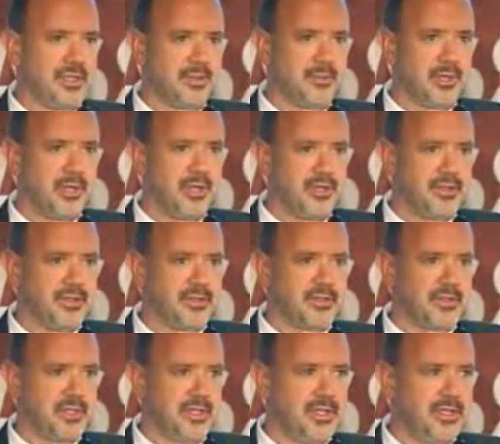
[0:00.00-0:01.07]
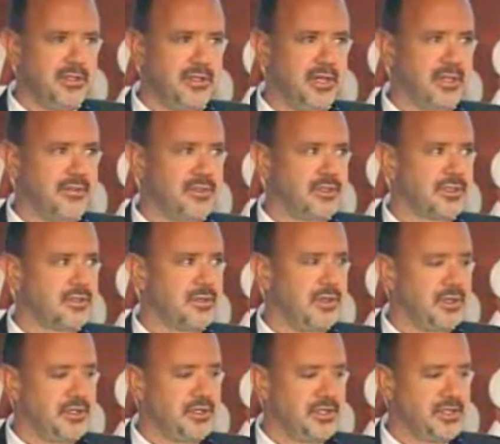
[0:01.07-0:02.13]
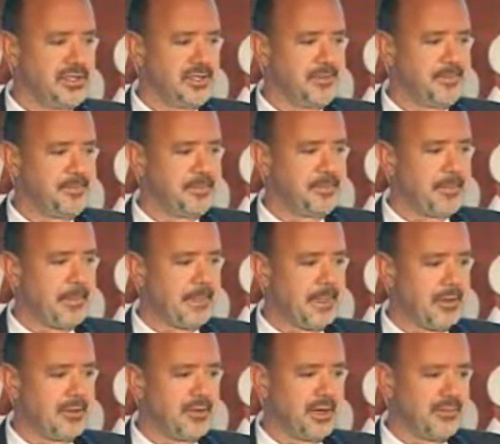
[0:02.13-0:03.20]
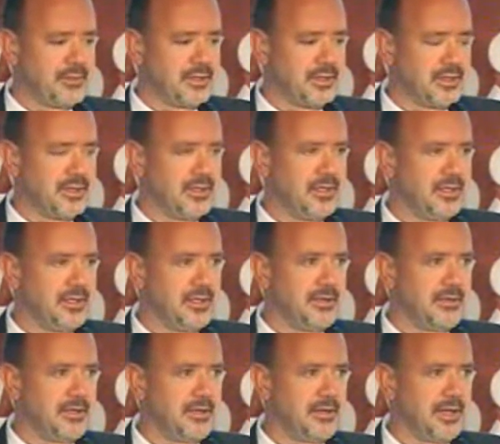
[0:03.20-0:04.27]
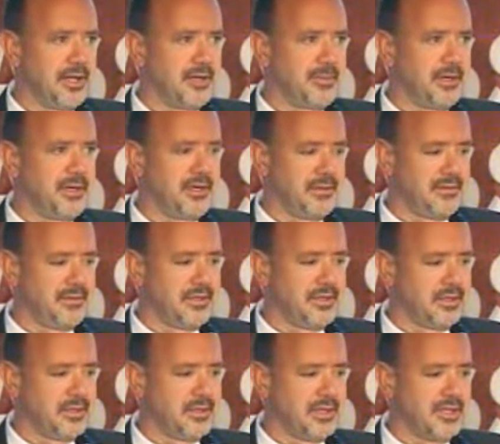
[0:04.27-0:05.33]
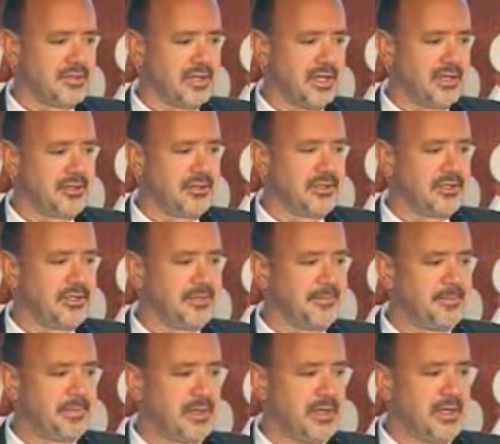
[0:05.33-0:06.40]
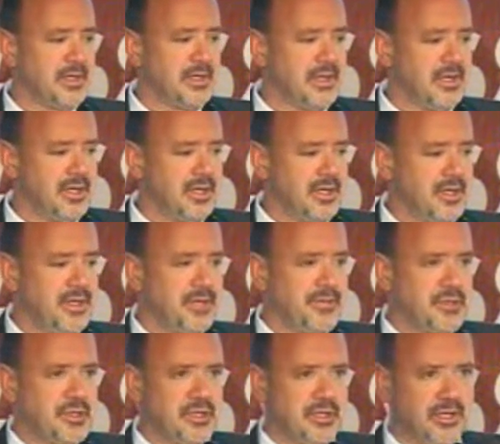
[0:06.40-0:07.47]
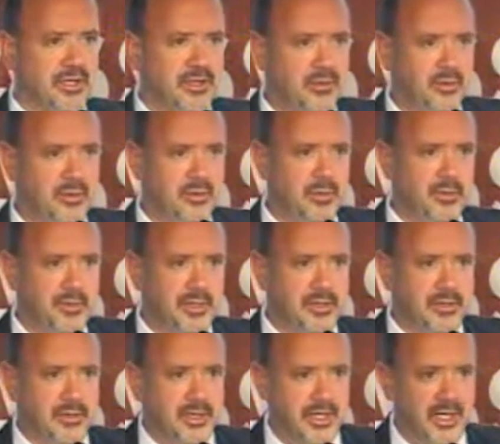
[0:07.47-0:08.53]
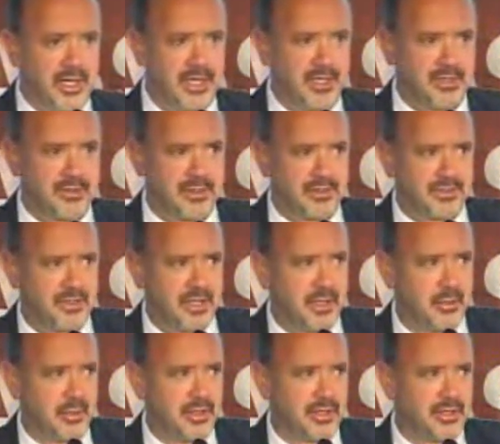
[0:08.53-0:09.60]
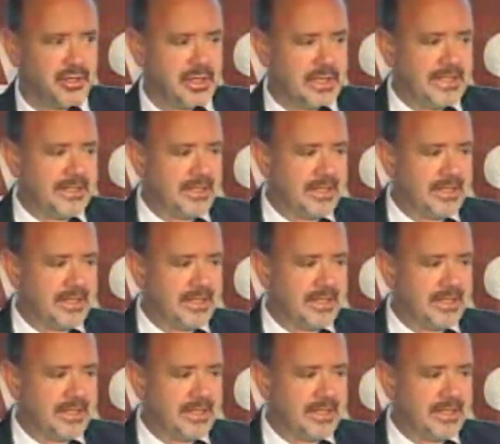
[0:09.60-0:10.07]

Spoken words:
celebrated its 10-year anniversary this year. Or, I'm sorry, the latter part of last calendar year. In that facility, we've been doing CAD since day one,